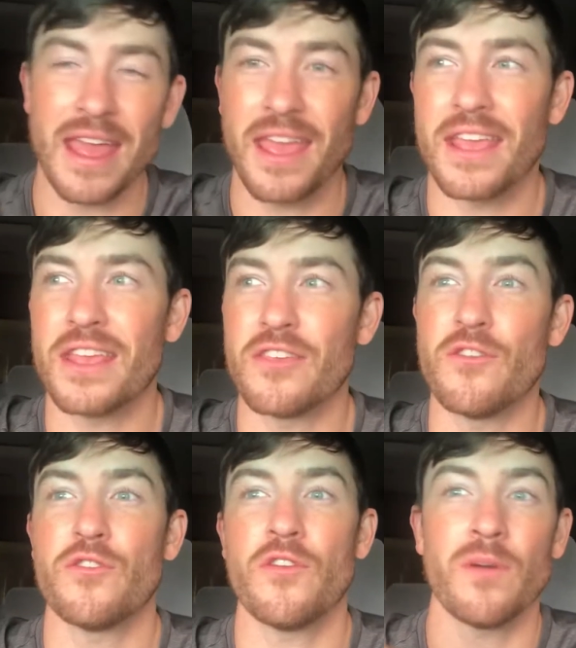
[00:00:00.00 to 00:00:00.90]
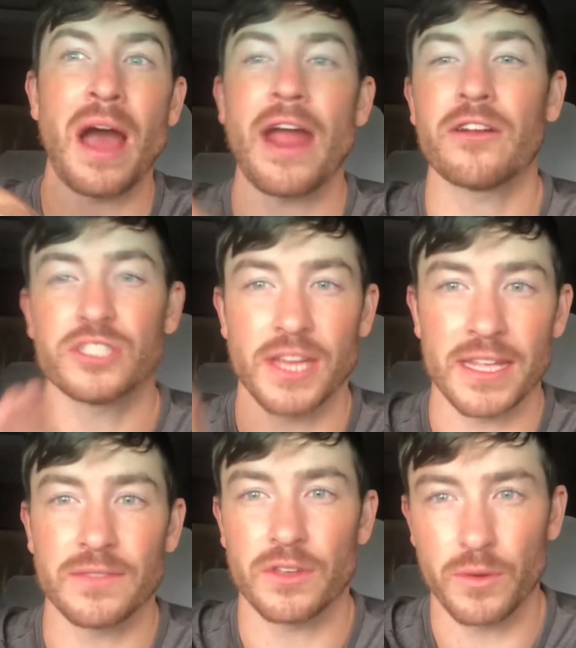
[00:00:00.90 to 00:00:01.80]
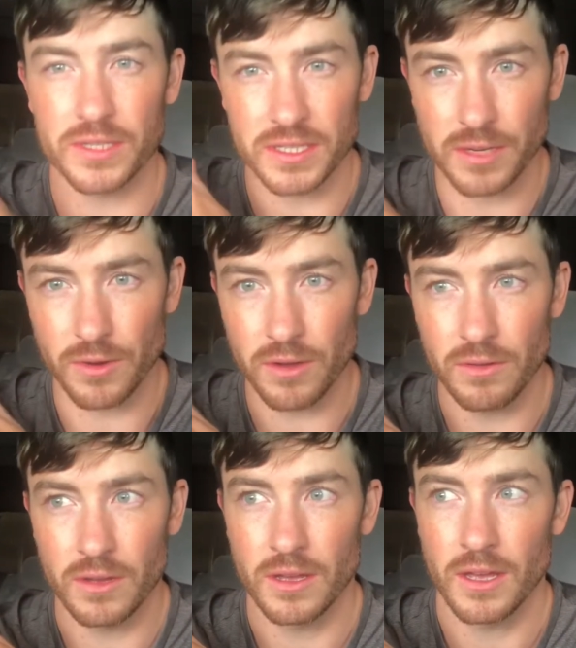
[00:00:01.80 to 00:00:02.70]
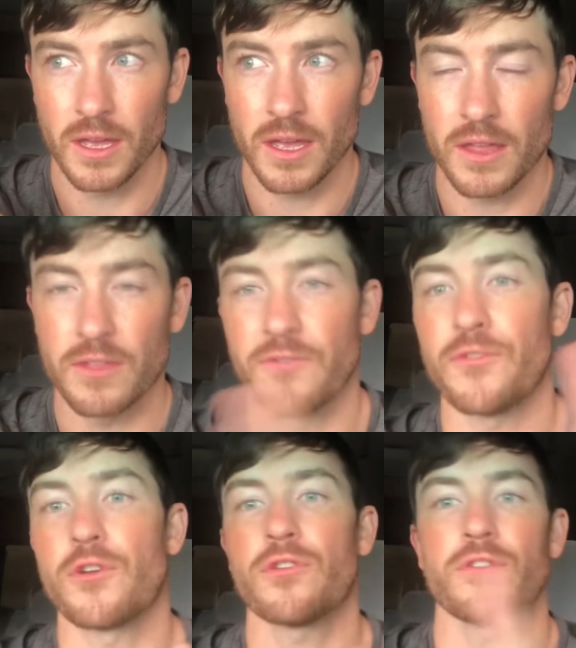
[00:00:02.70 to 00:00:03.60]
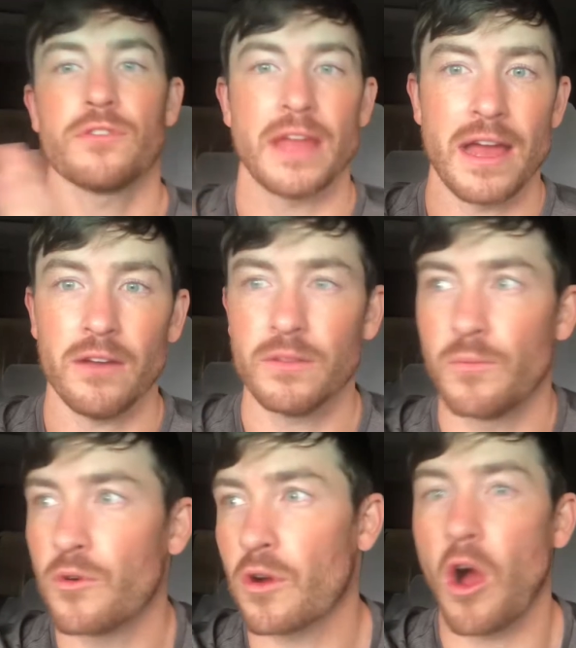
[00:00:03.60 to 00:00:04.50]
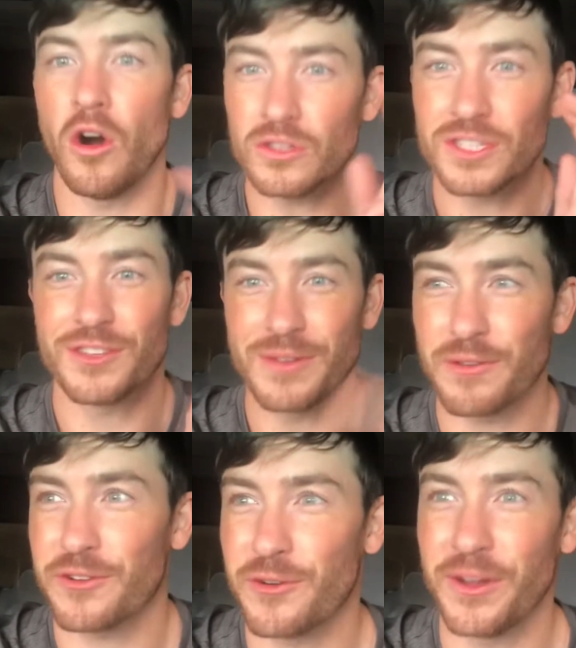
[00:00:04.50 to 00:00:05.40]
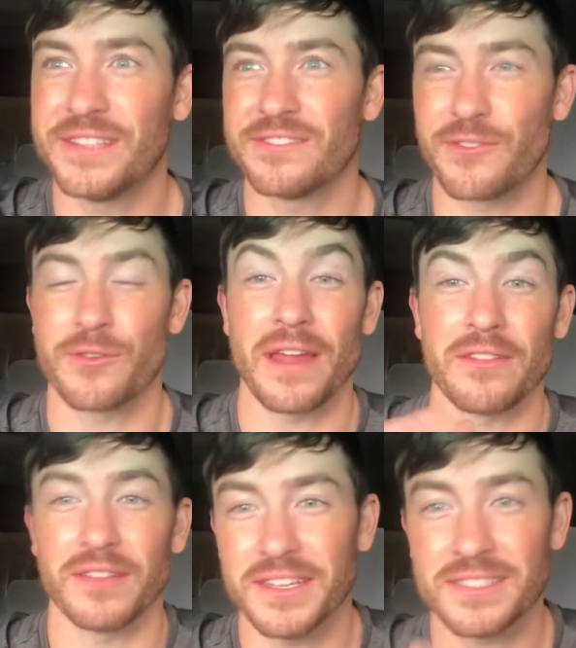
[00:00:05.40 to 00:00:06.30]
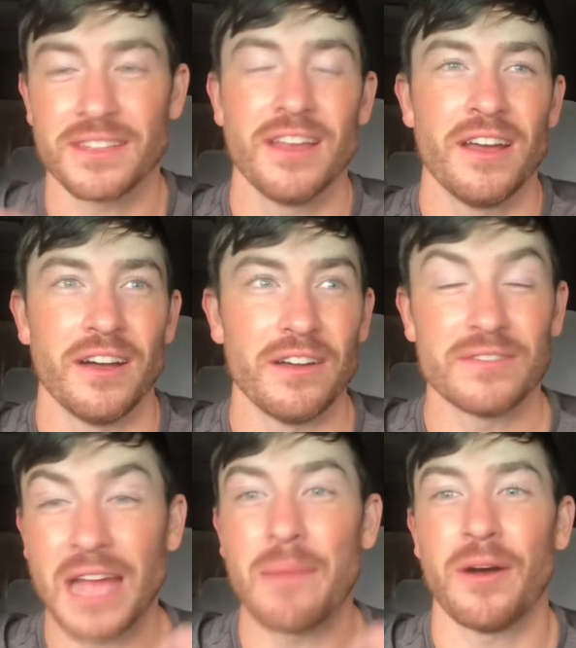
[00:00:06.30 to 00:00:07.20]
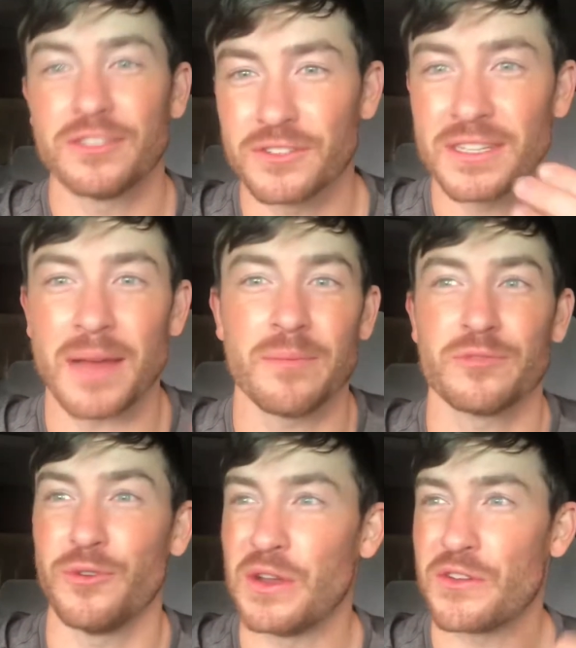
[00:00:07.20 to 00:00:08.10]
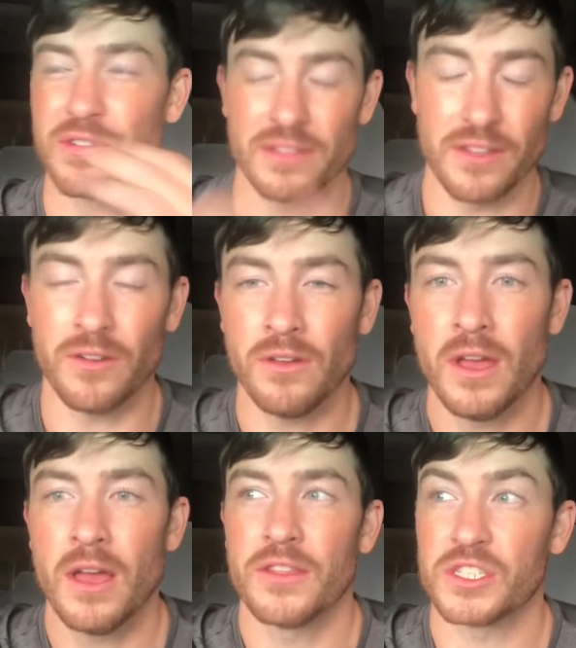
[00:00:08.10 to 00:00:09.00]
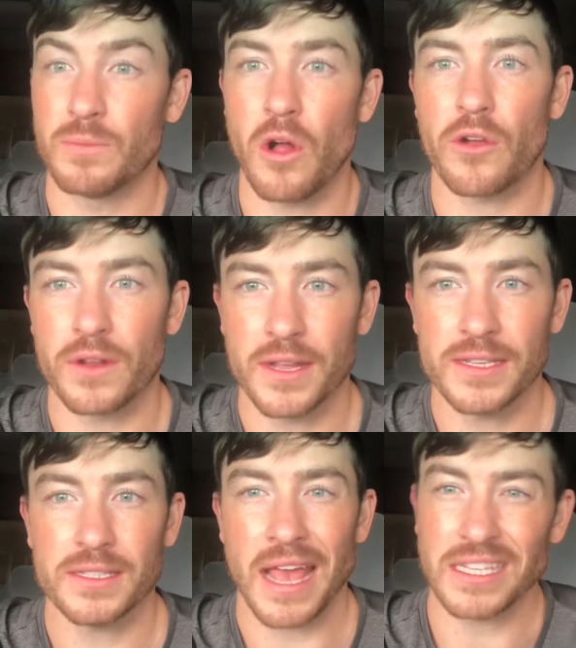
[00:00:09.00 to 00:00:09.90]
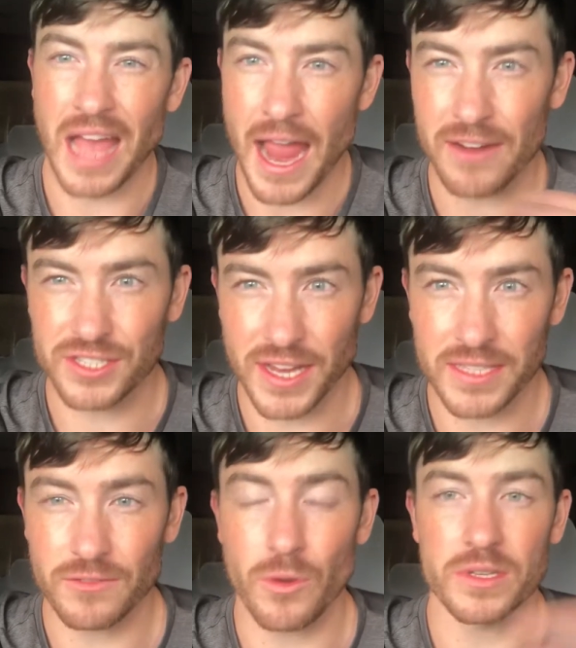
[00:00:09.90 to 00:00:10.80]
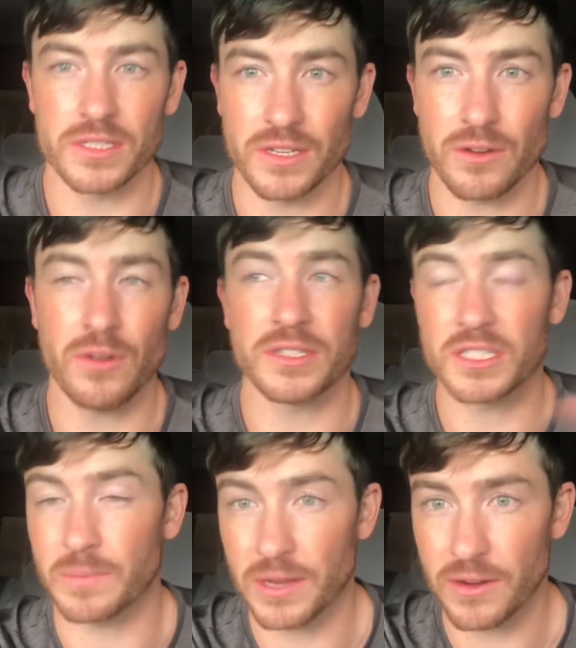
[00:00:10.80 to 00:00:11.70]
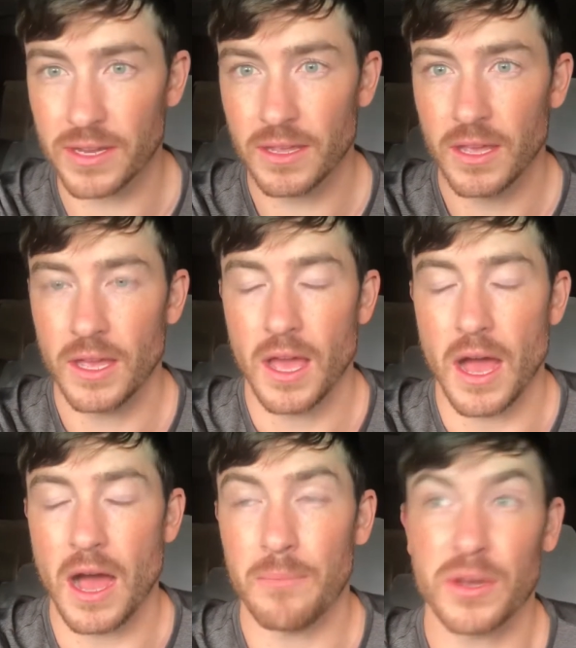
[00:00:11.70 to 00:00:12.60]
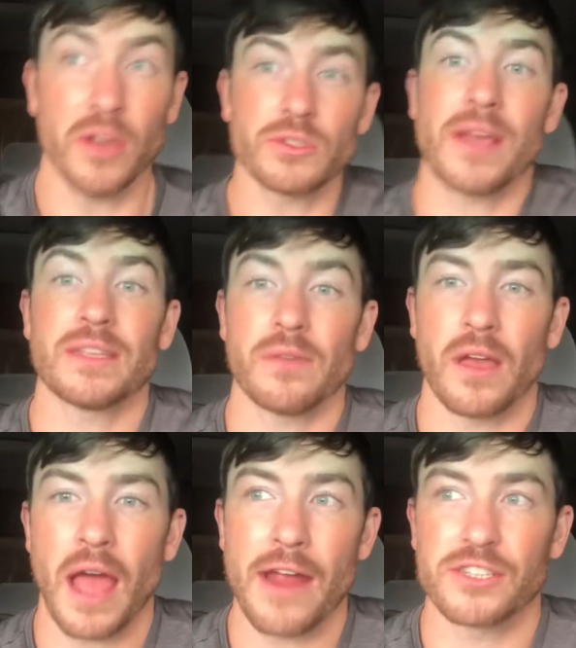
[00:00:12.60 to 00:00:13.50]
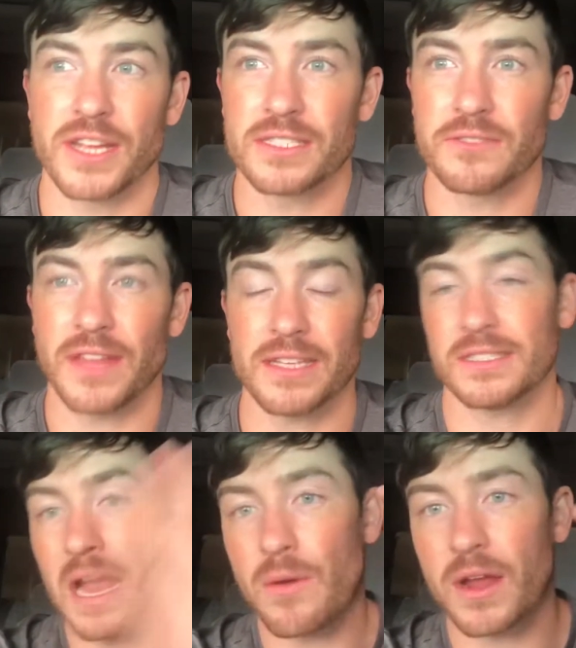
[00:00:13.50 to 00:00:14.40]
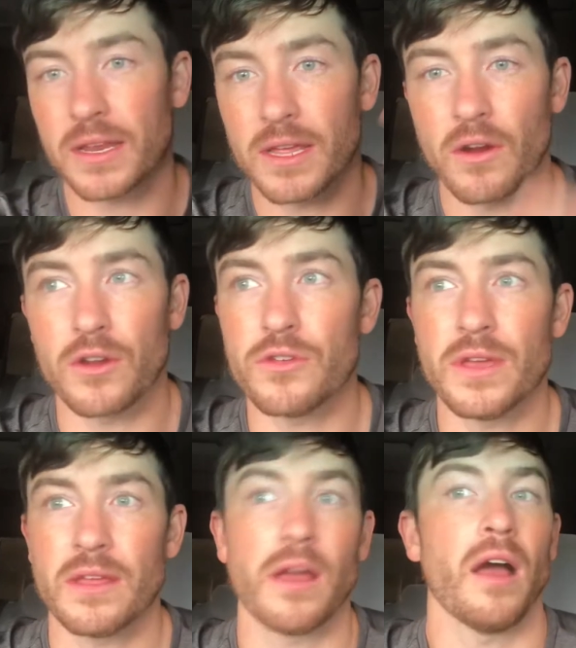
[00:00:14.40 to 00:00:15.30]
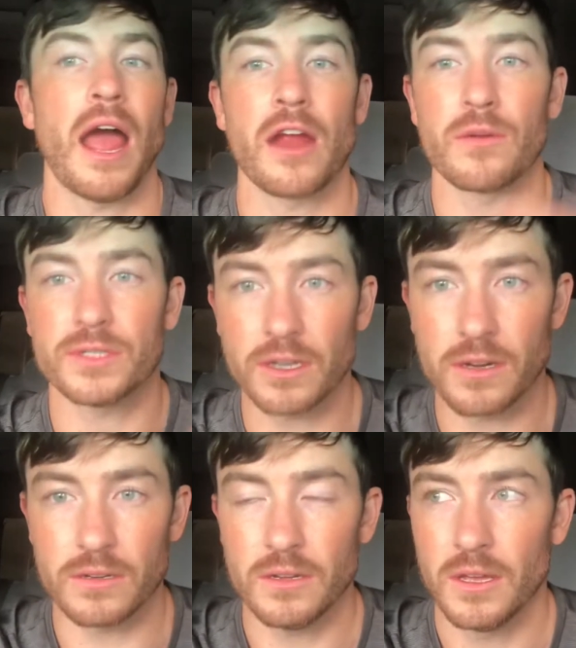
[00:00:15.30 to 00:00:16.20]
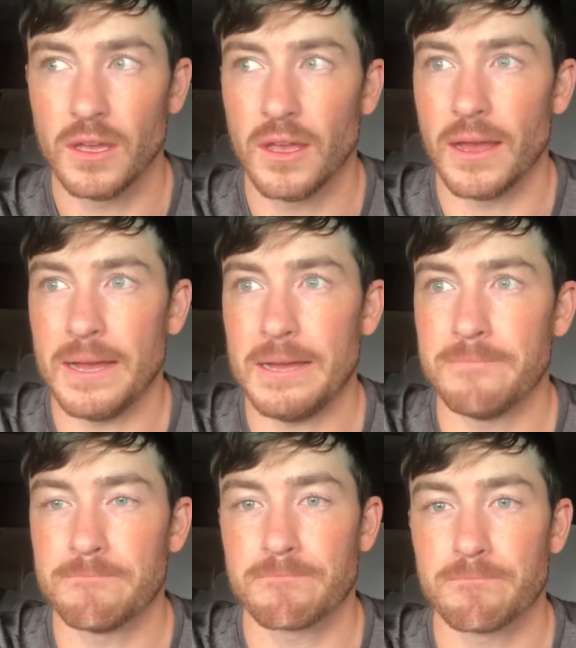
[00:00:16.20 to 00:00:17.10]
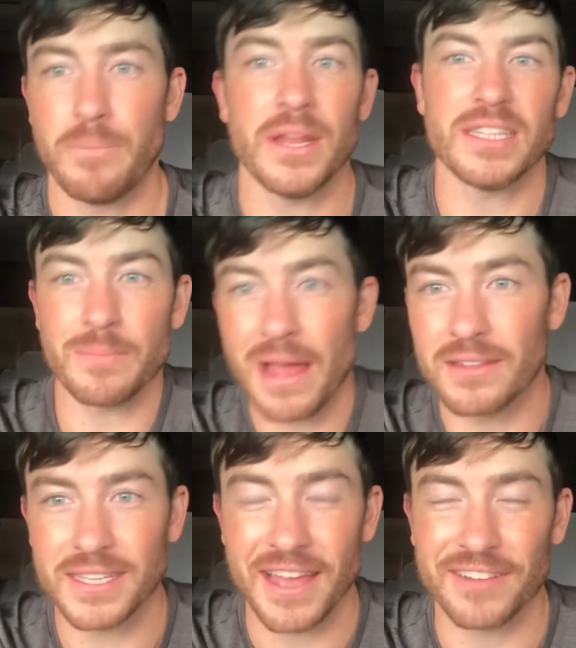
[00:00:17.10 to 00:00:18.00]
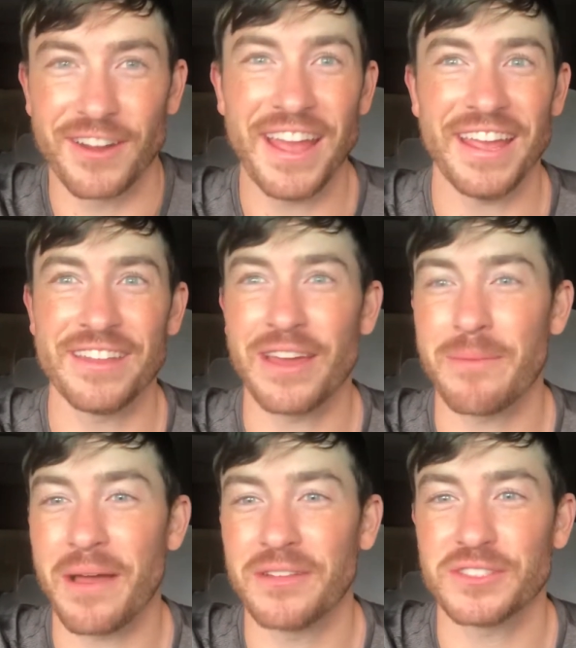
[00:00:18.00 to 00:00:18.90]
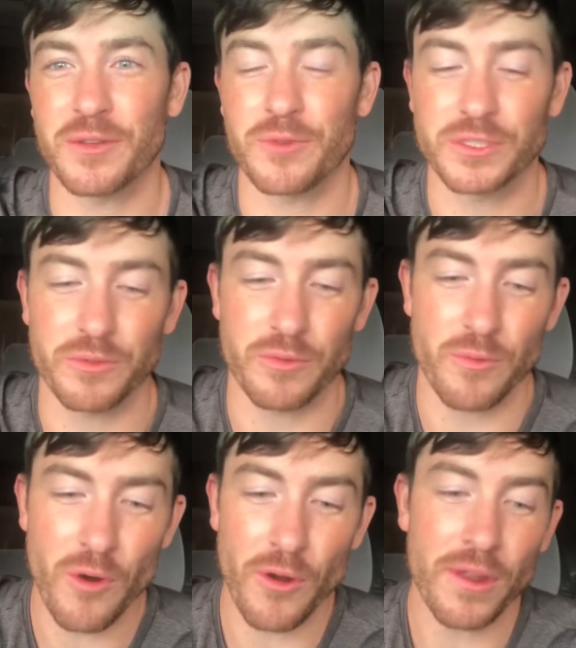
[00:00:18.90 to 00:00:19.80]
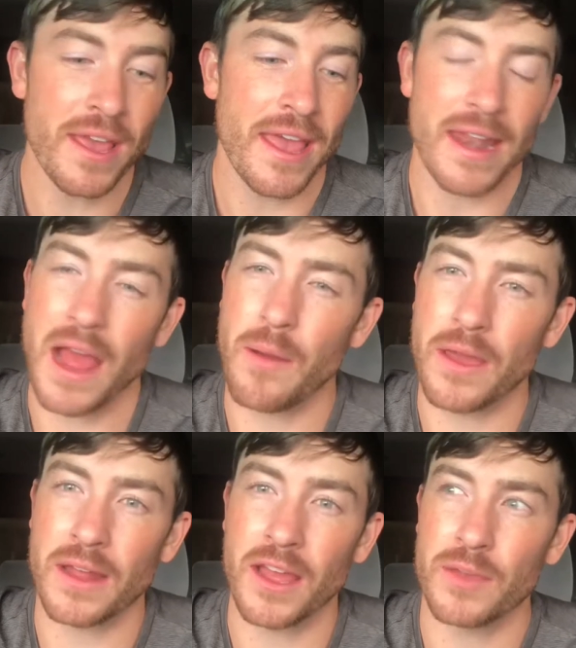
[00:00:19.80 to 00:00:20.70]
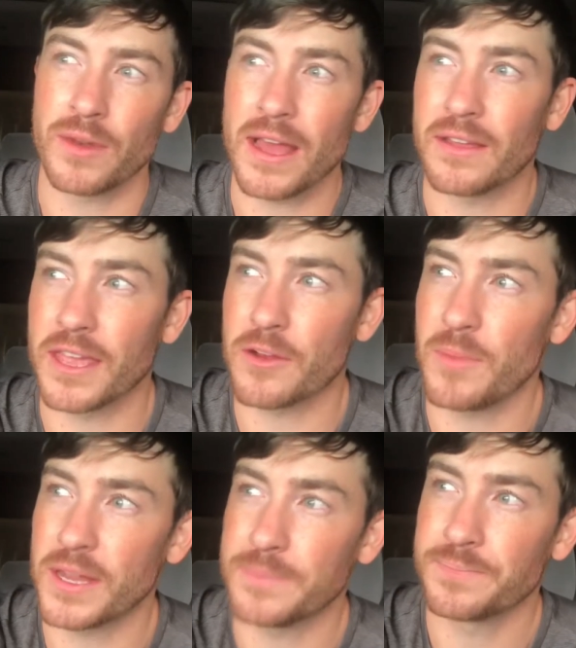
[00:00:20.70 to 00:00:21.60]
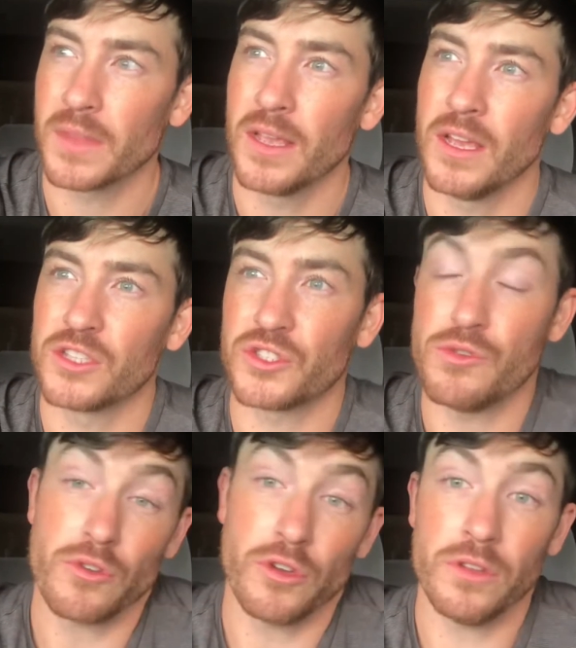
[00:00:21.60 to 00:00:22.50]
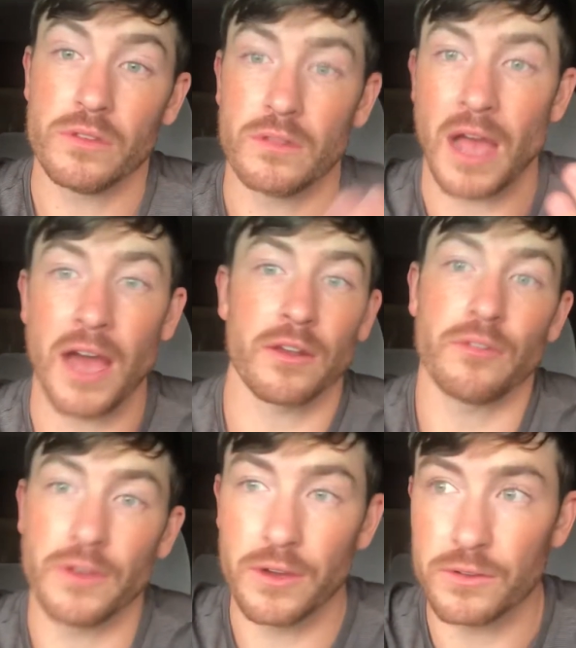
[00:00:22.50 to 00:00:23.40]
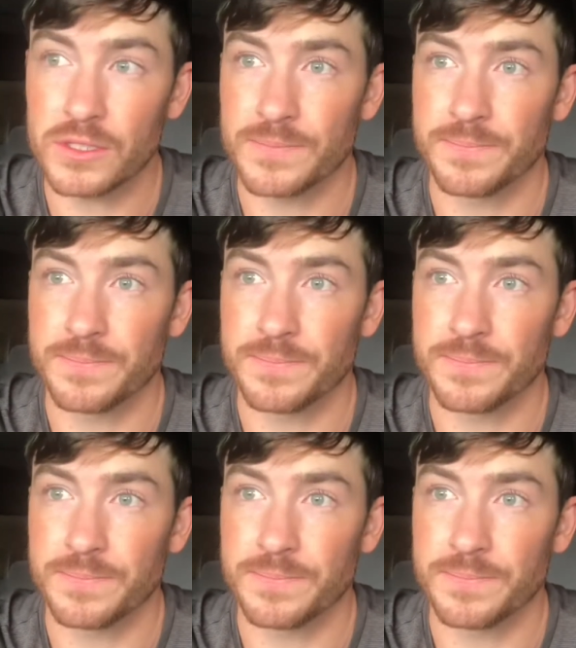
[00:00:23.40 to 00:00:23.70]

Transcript: you have a higher chance of it going to zero. The further down, the more alt you get with your coins, the further down the list of top 100, top 200, the smaller it is. It has a higher chance of going to zero and disappearing. But it also has a higher chance of like skyrocketing, or you getting a higher return. But it's a balancing act, right? You got to balance that risk with reward and how you want to allocate your money. So you could hodl those